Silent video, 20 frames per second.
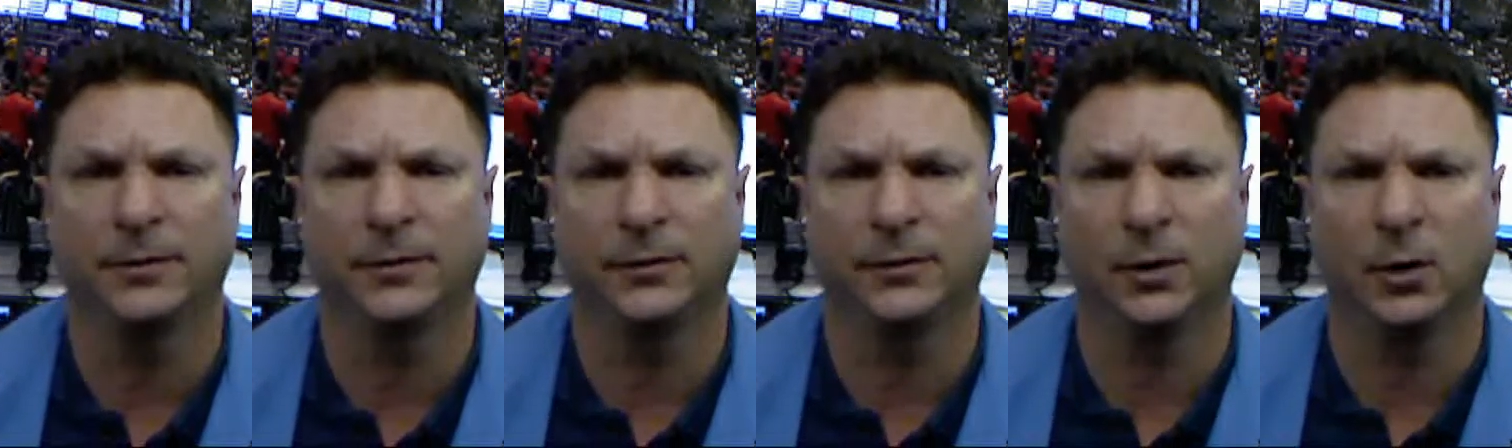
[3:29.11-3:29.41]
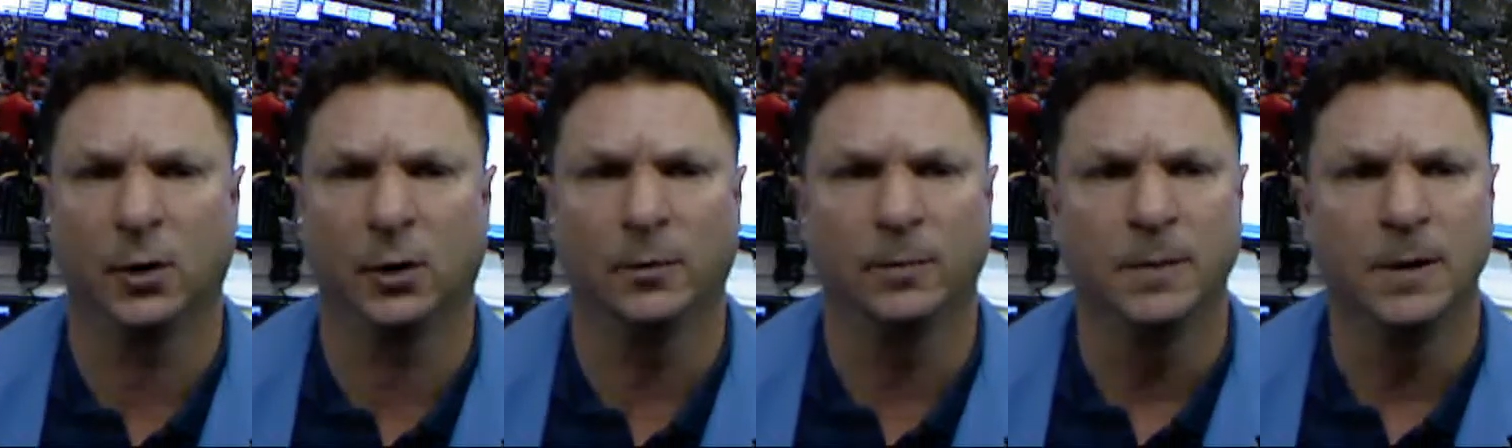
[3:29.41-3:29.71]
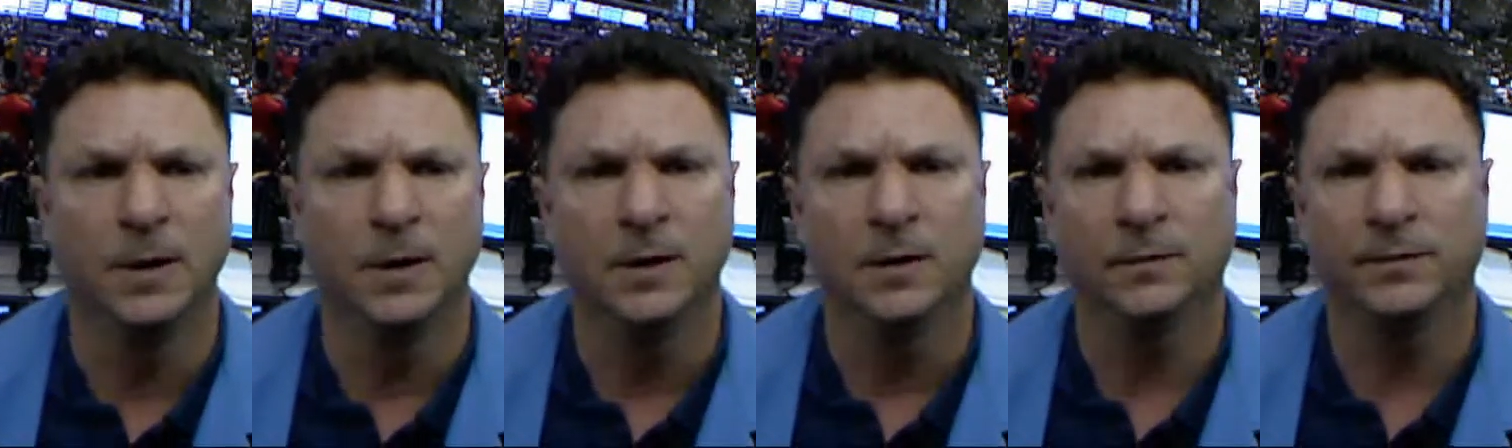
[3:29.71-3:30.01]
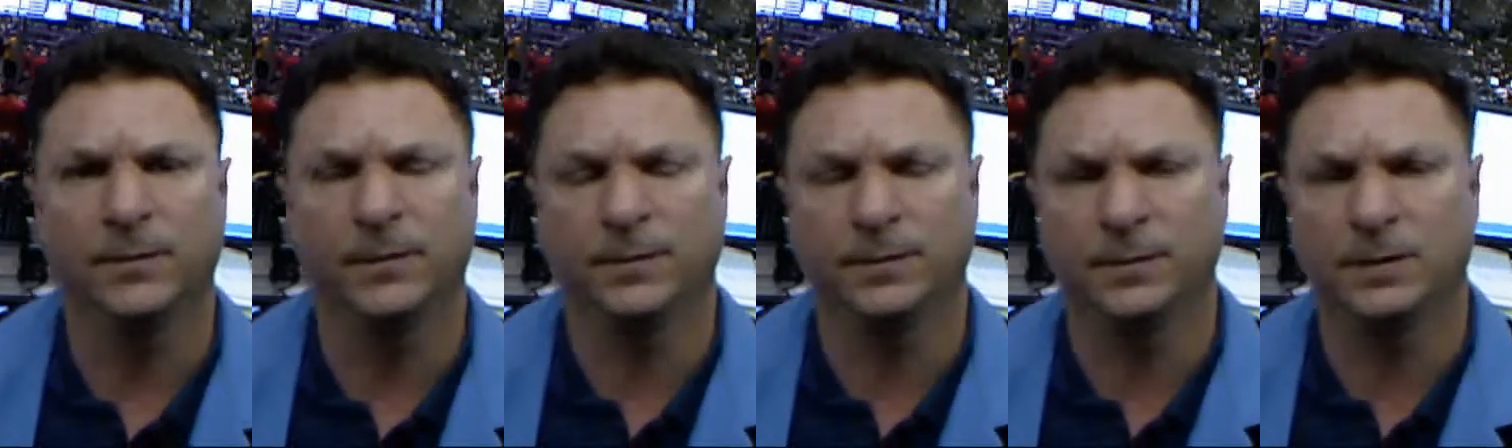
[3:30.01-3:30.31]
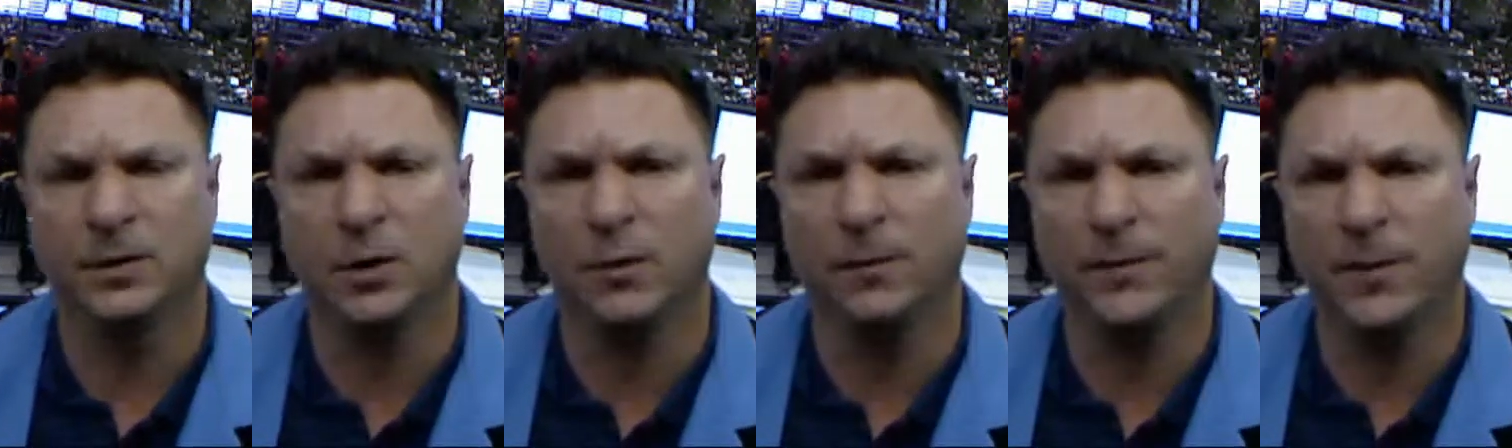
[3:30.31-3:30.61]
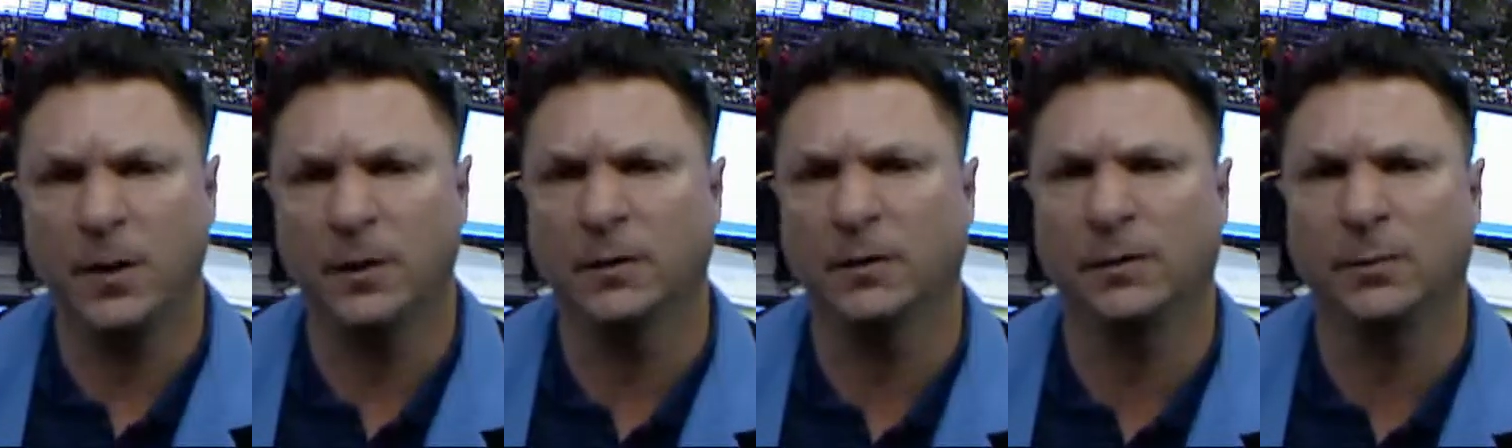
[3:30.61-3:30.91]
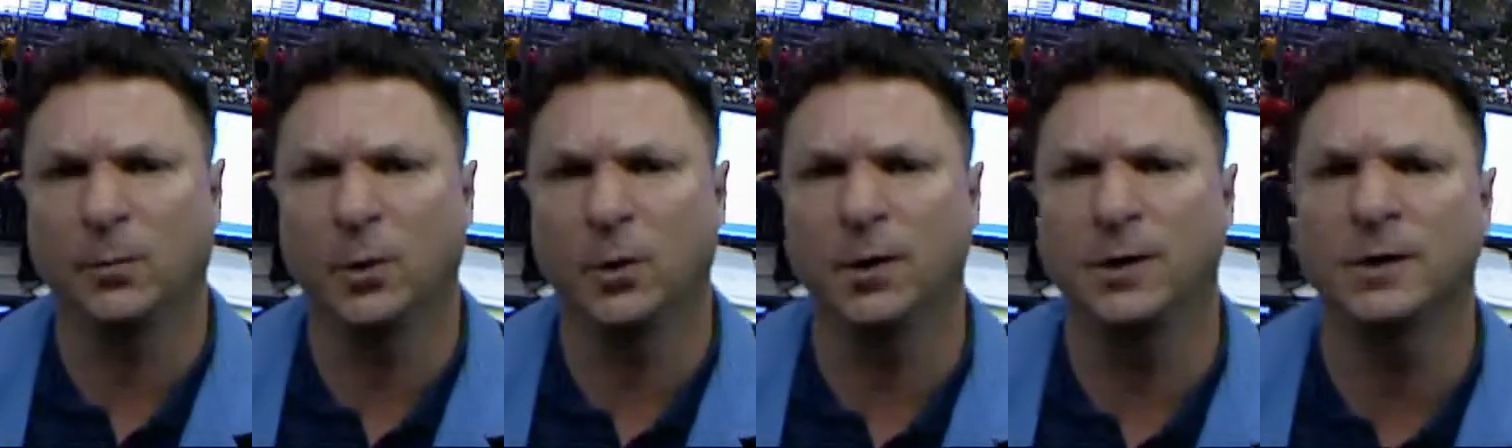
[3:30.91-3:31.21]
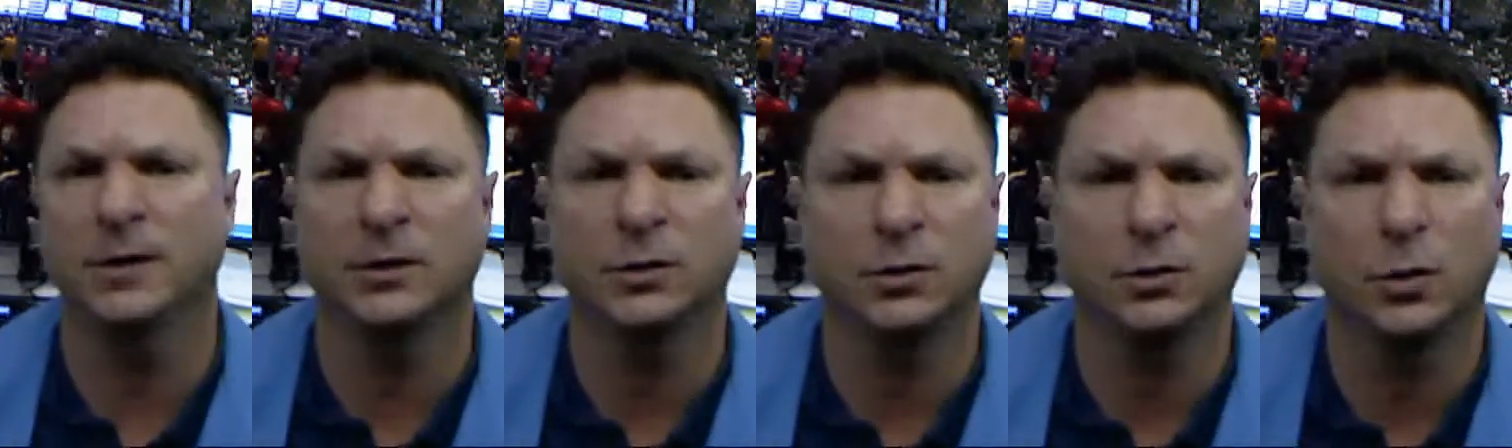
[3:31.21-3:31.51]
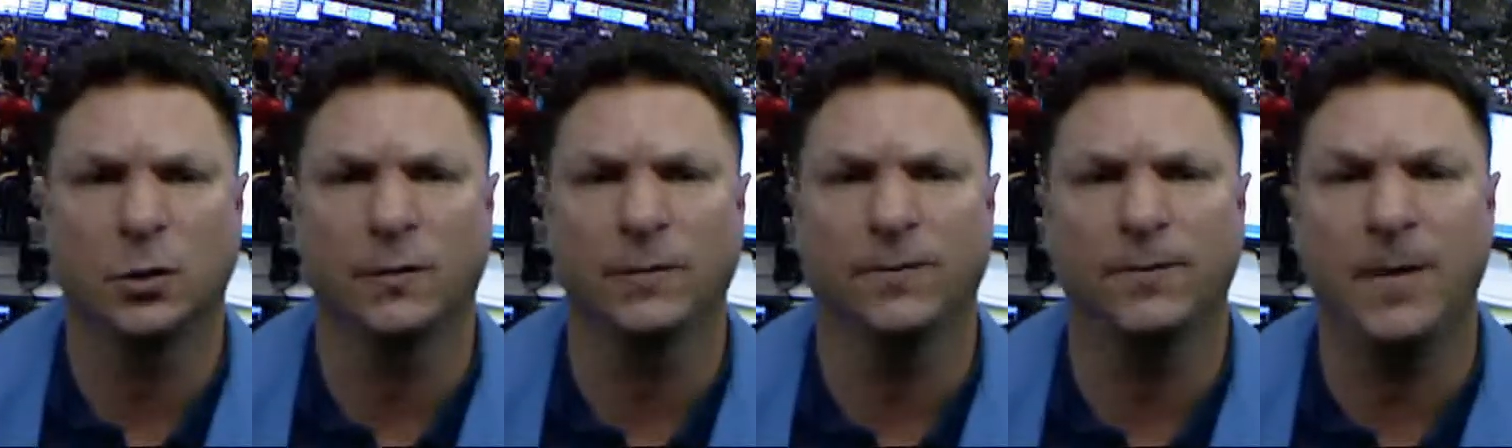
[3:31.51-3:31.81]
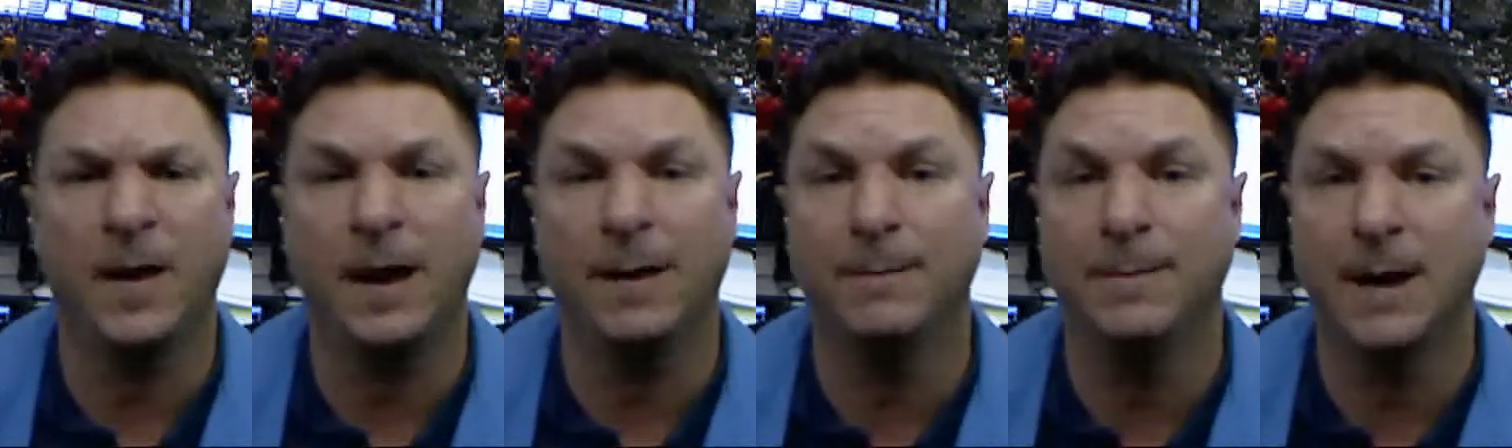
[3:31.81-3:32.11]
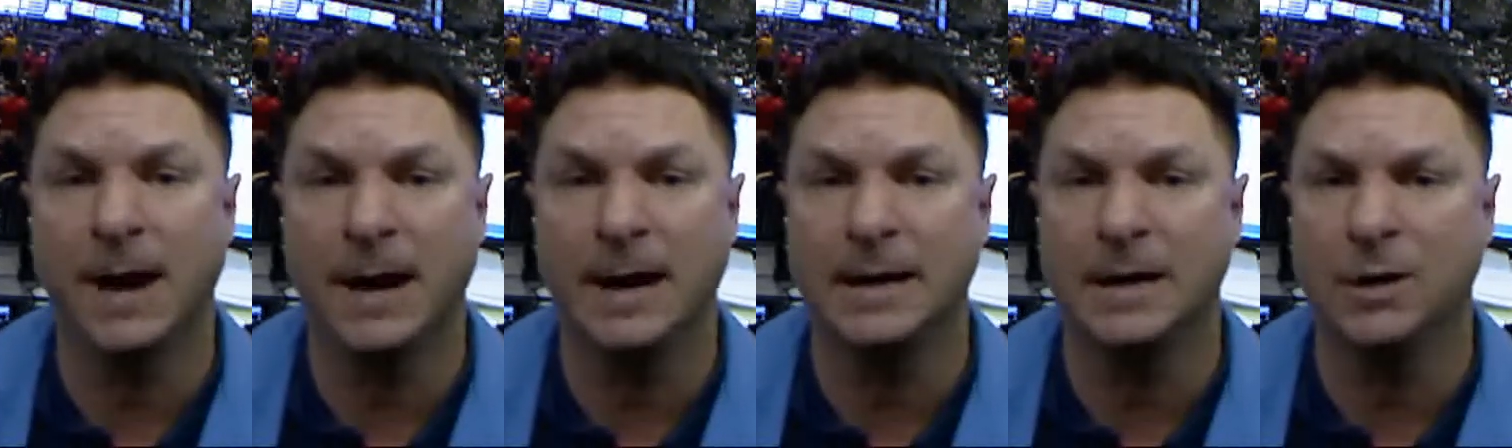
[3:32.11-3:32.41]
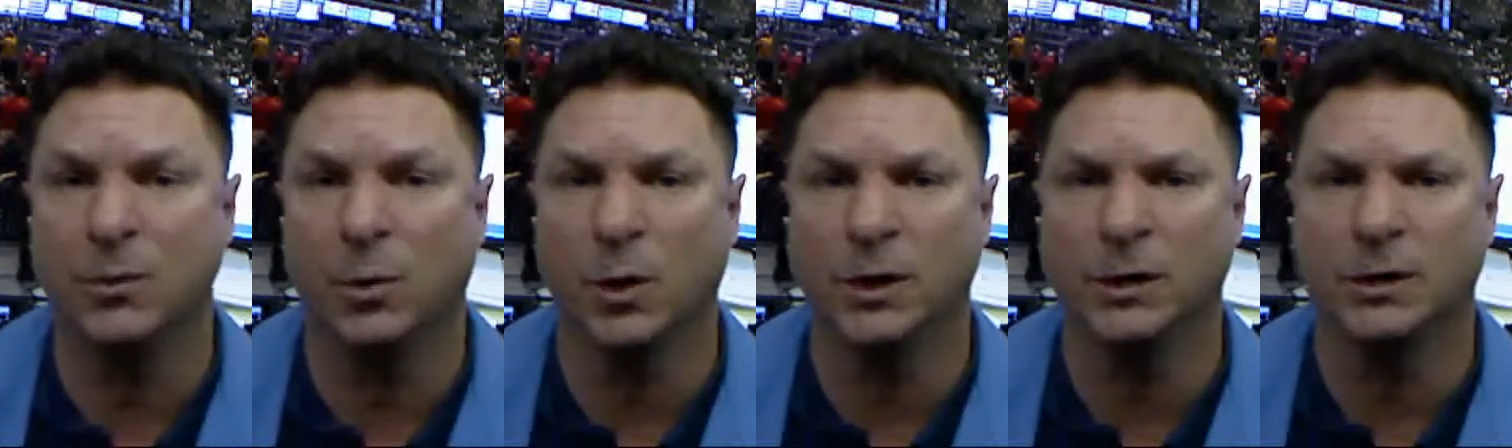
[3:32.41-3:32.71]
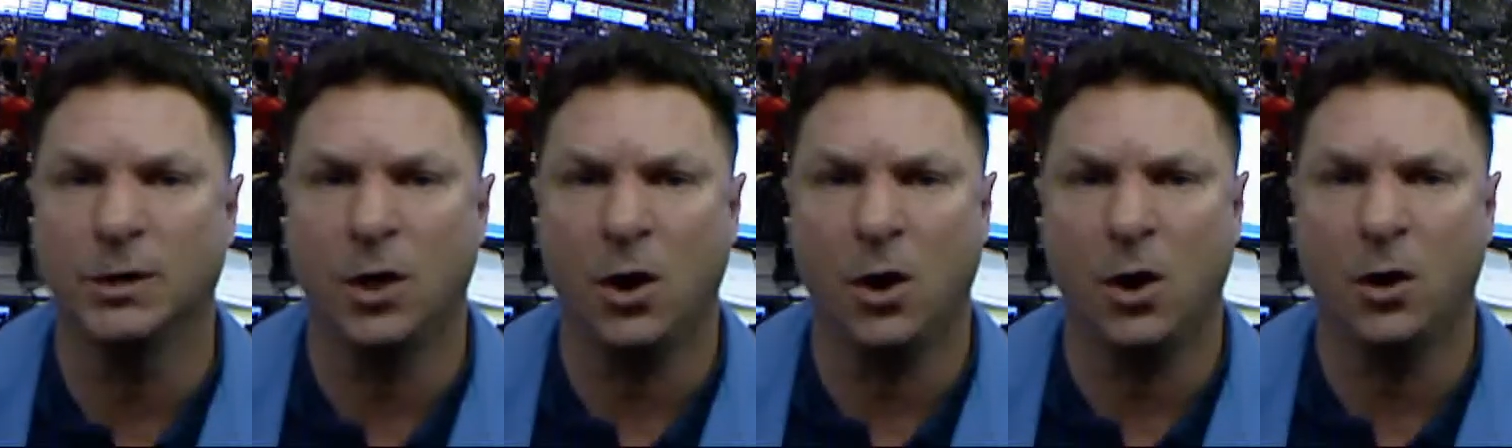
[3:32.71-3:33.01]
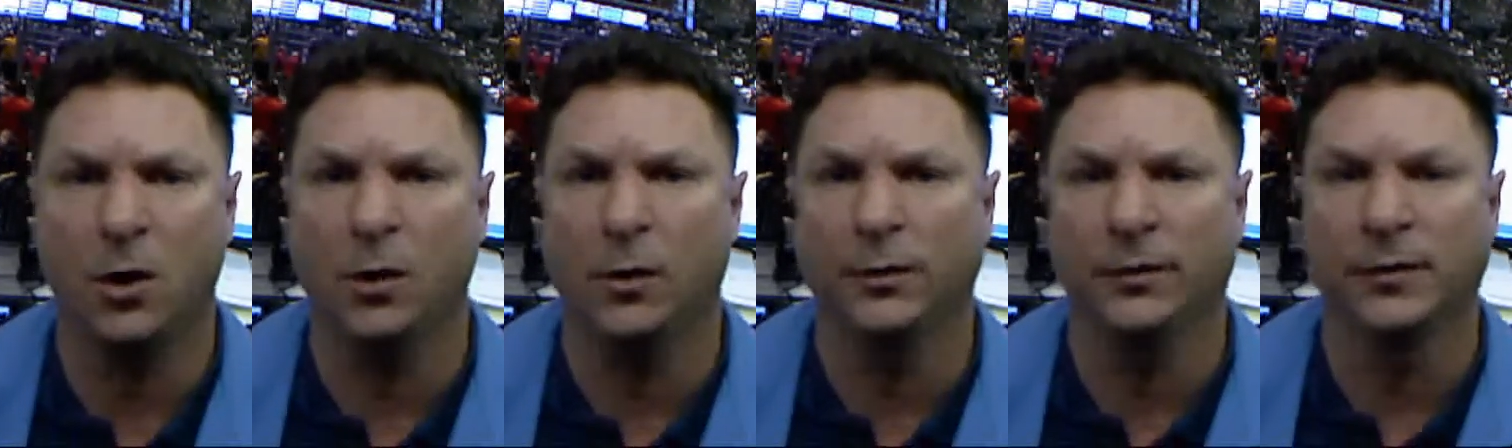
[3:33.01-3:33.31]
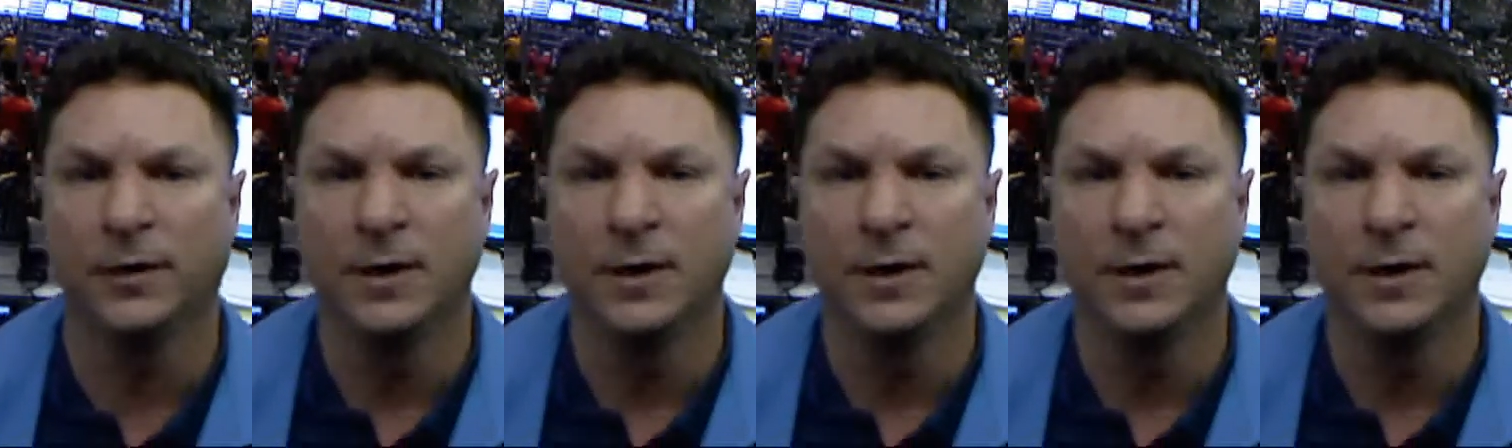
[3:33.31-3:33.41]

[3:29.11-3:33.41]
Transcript: So far this morning, the short Feb 91 calls,